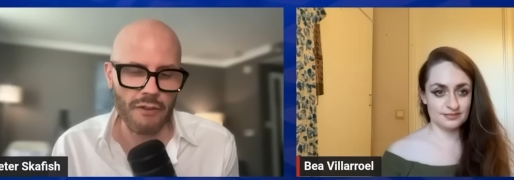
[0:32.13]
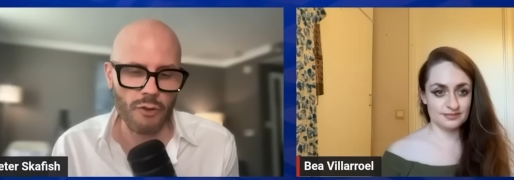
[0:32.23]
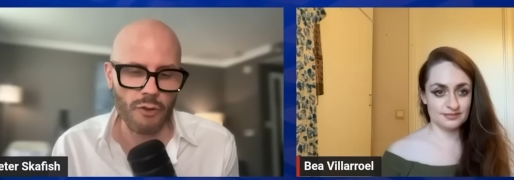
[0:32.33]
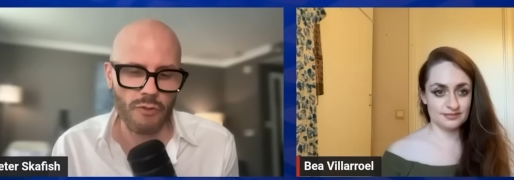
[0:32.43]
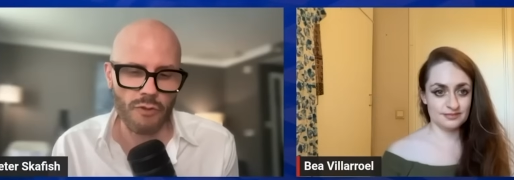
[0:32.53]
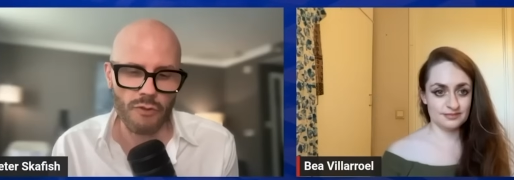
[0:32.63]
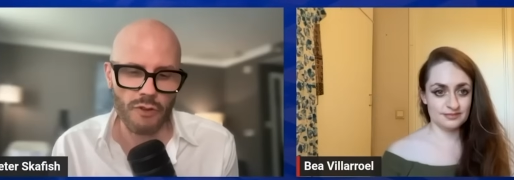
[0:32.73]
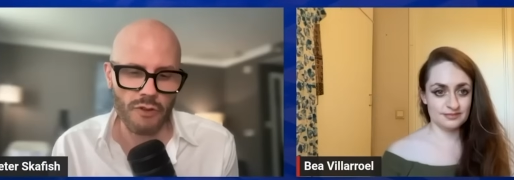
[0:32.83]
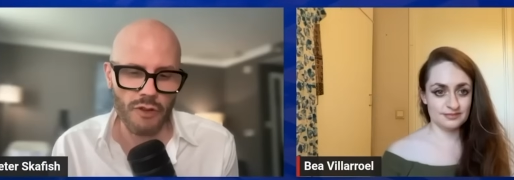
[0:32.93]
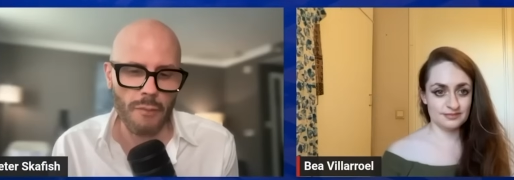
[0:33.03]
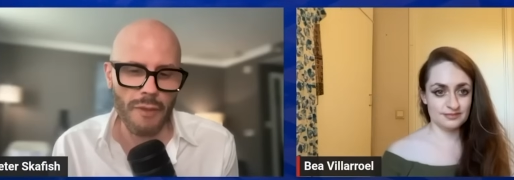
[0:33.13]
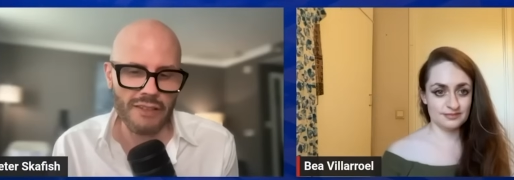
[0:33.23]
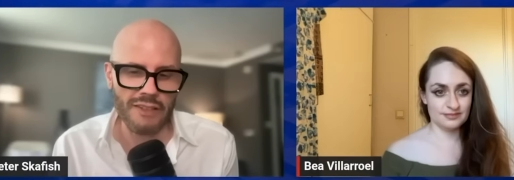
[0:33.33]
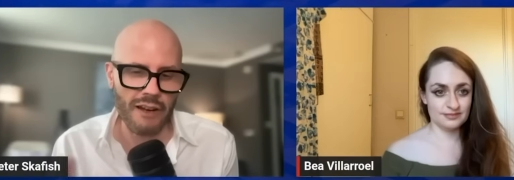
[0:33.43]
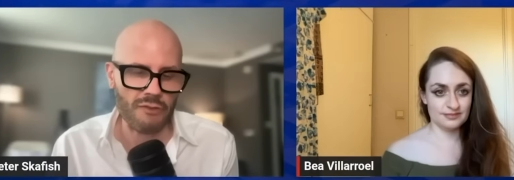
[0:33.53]
Speaker 1: have a, a
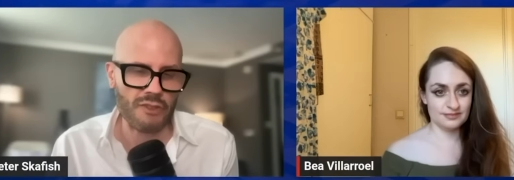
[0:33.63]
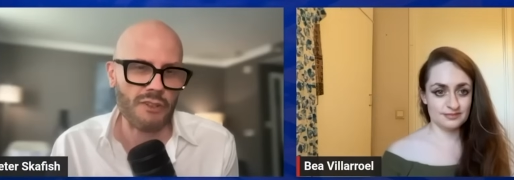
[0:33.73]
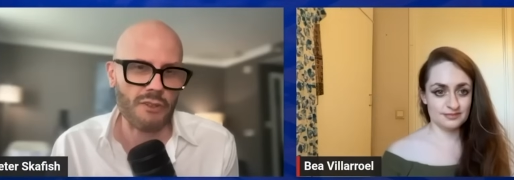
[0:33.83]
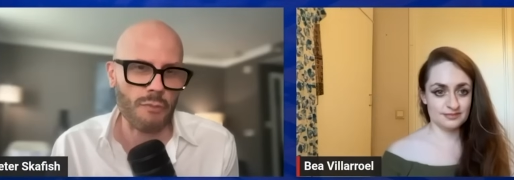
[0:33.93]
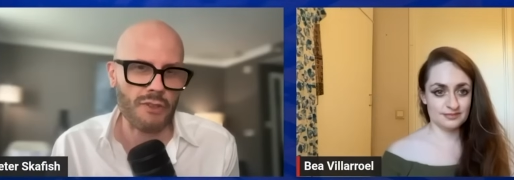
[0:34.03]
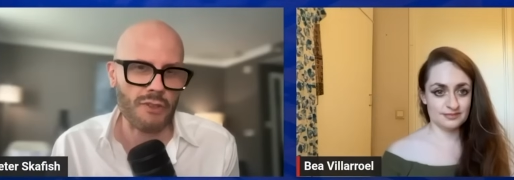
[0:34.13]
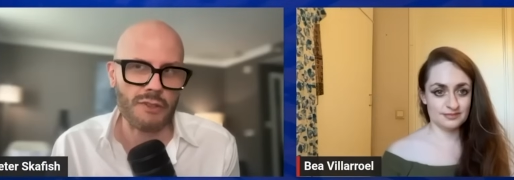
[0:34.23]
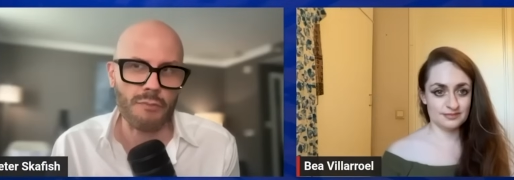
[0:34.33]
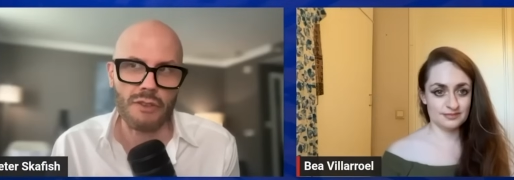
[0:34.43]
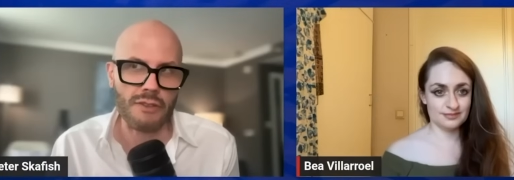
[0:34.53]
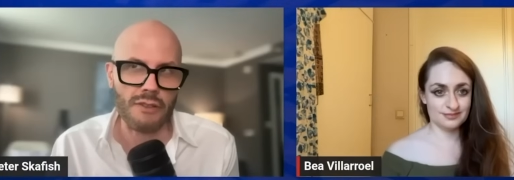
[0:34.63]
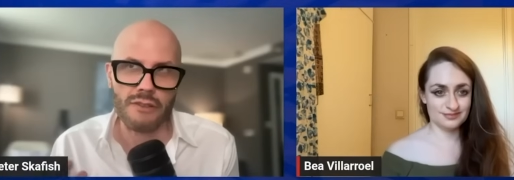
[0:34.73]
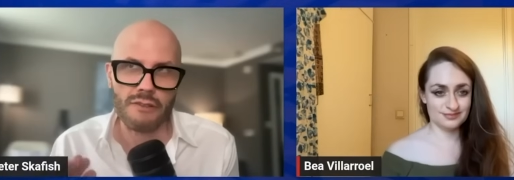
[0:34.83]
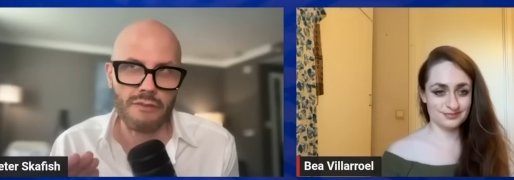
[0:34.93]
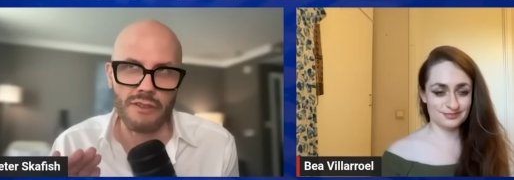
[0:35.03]
amazing conversation about this because
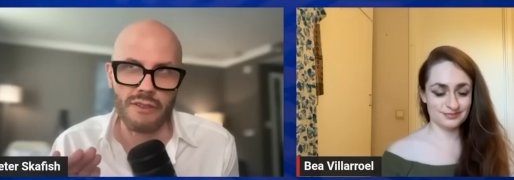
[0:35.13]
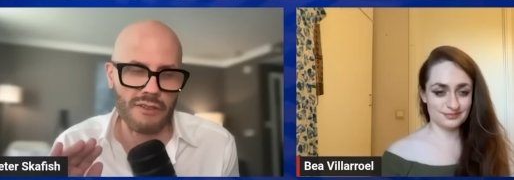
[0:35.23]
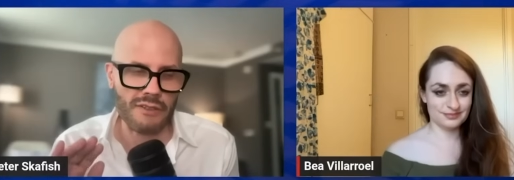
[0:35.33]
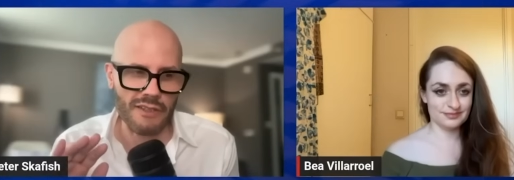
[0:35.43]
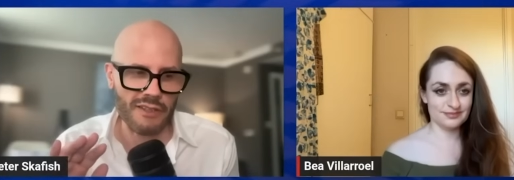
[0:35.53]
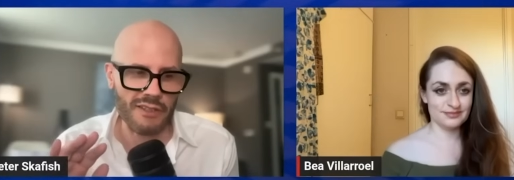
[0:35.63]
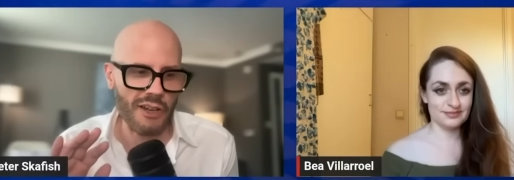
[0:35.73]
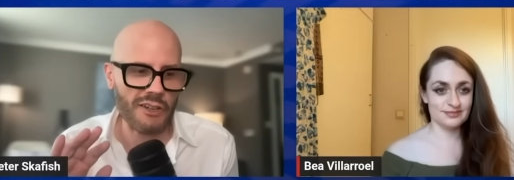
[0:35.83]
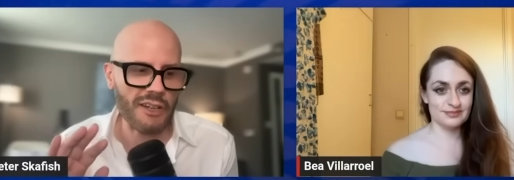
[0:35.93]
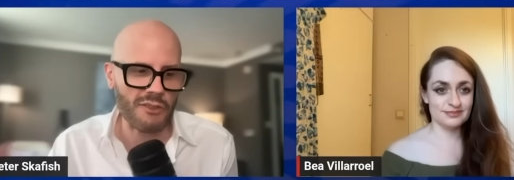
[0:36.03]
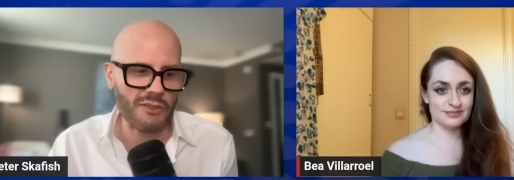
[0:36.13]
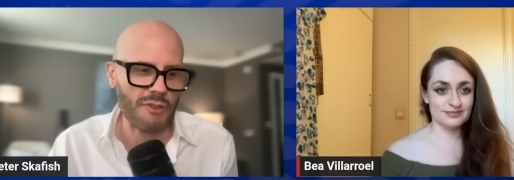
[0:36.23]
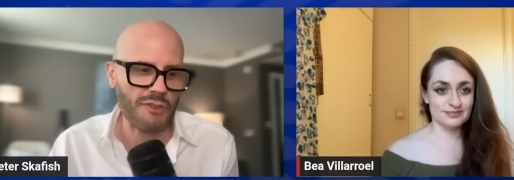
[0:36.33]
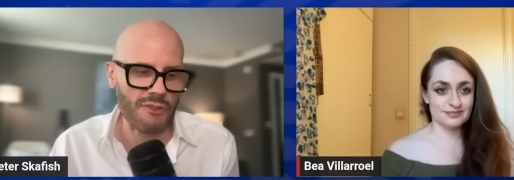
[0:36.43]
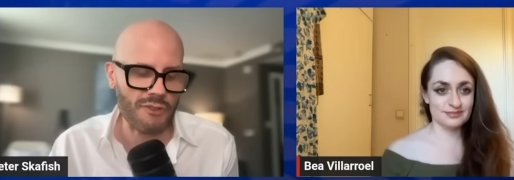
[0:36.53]
it's it's it's cutting edge
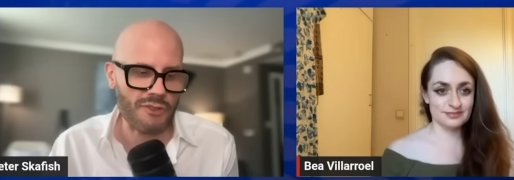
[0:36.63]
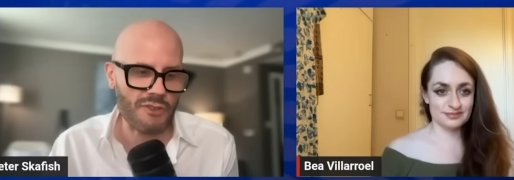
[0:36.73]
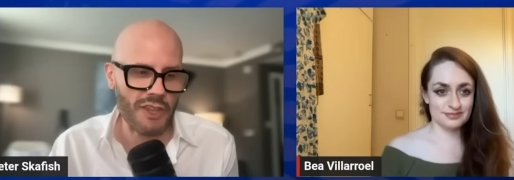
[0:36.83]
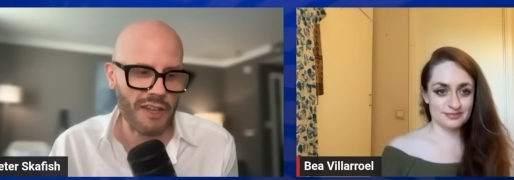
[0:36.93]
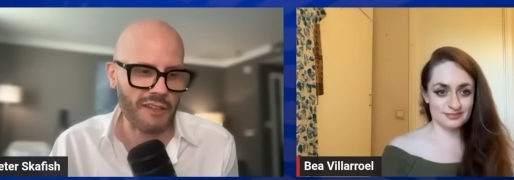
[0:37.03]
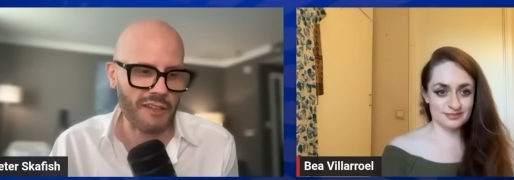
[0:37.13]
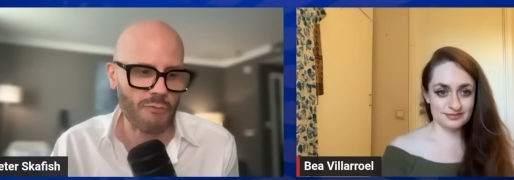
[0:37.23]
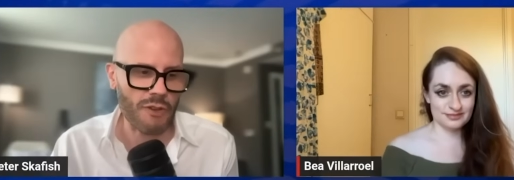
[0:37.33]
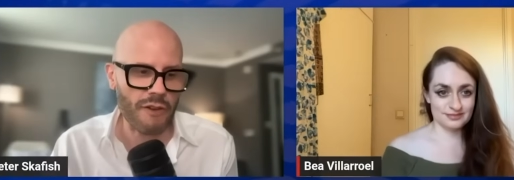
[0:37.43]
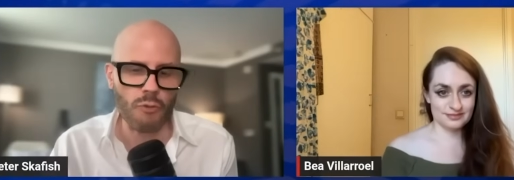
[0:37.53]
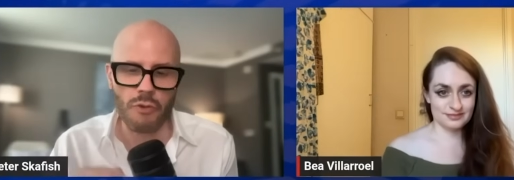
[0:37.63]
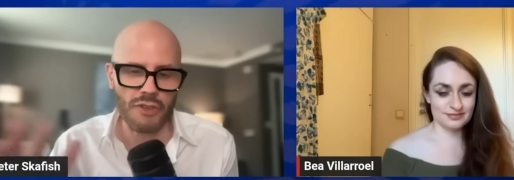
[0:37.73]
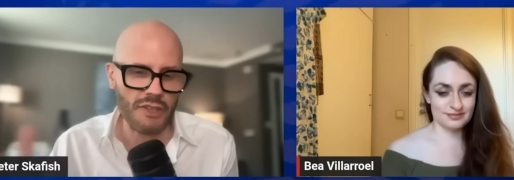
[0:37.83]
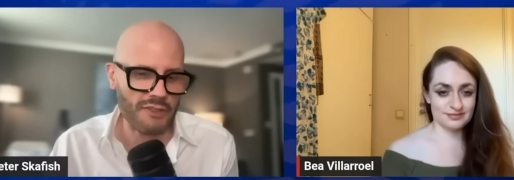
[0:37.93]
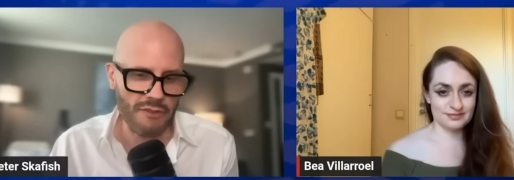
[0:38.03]
research that whatever
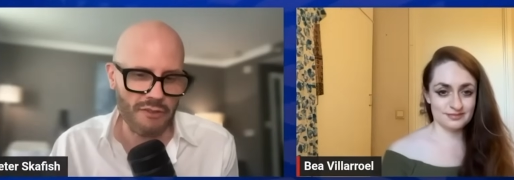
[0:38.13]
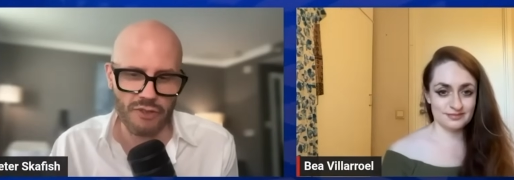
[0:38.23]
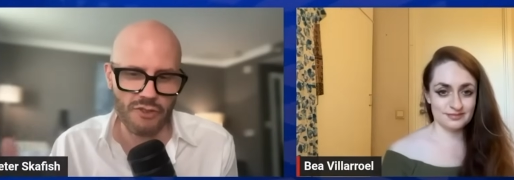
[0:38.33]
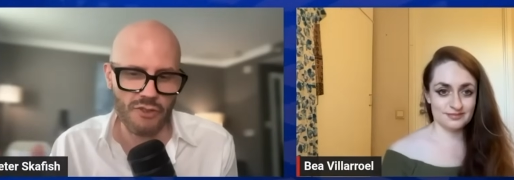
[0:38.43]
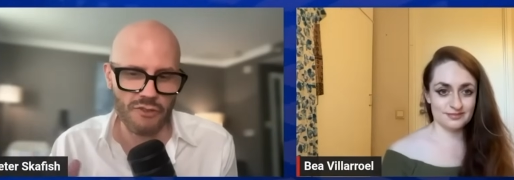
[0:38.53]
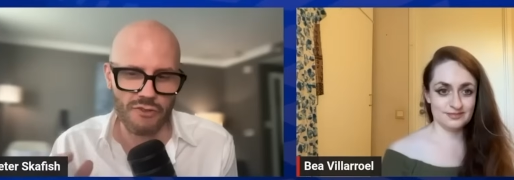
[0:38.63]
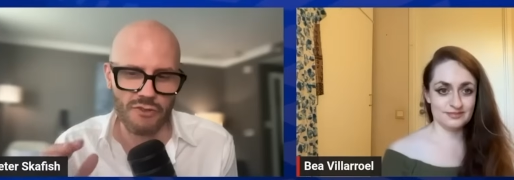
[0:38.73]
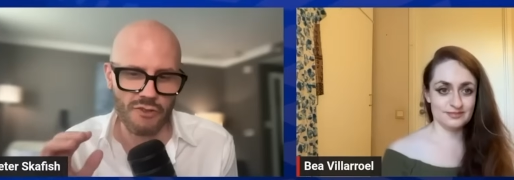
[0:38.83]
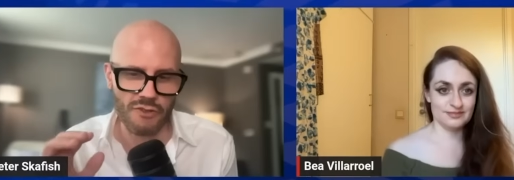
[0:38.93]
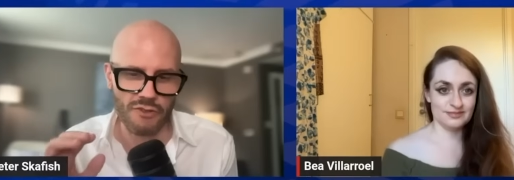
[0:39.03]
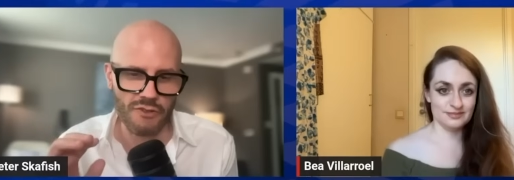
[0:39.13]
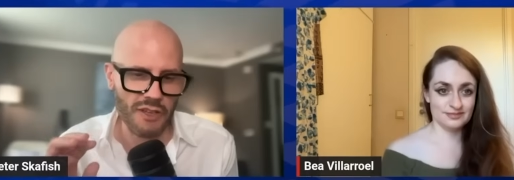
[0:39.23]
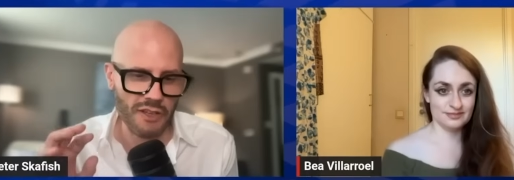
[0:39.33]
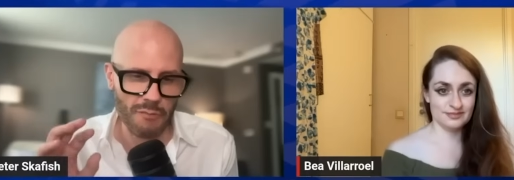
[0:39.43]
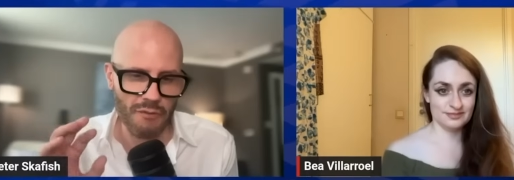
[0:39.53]
one thinks of it should should
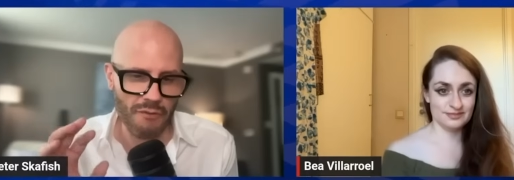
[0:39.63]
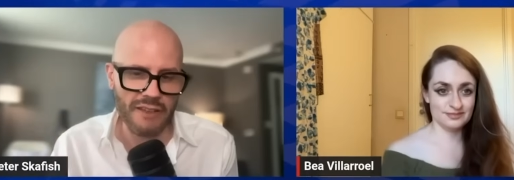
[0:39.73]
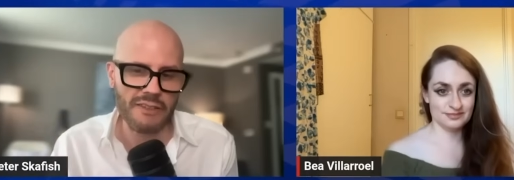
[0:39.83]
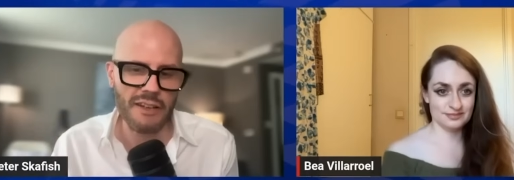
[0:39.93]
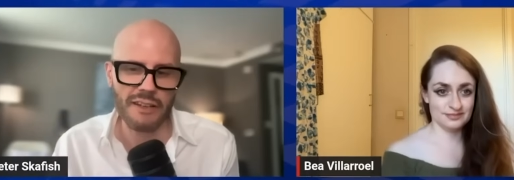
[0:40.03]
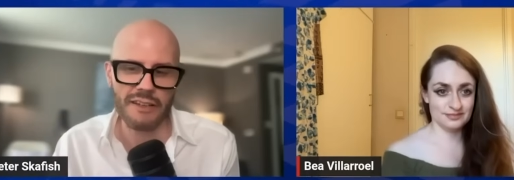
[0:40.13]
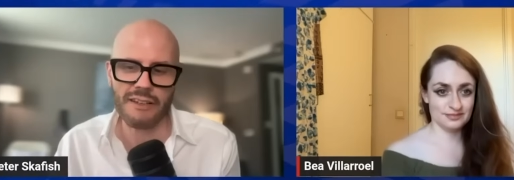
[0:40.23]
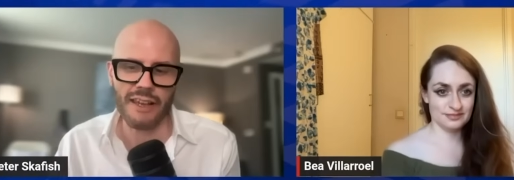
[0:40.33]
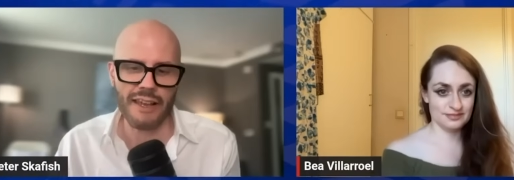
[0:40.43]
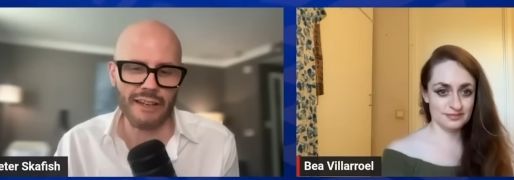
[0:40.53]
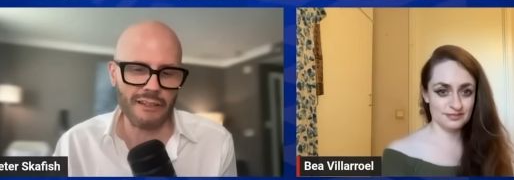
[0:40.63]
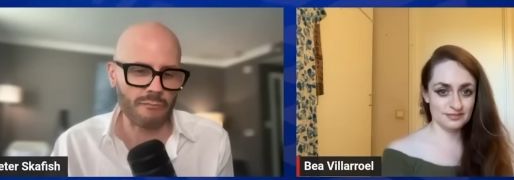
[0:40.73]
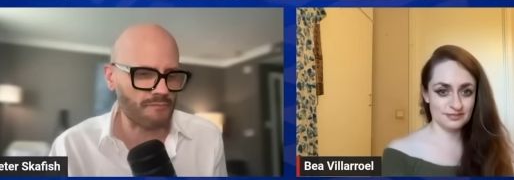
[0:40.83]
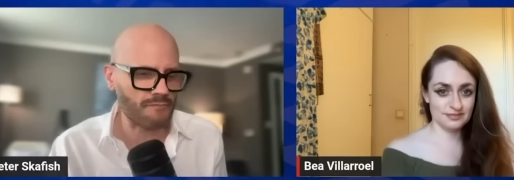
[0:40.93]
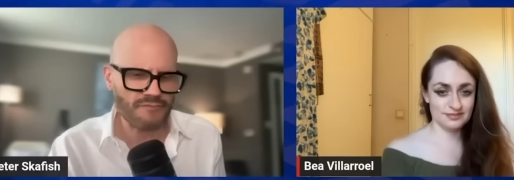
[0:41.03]
uh, be fascinating,
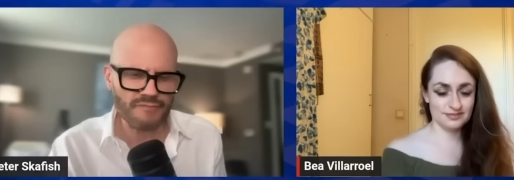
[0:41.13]
and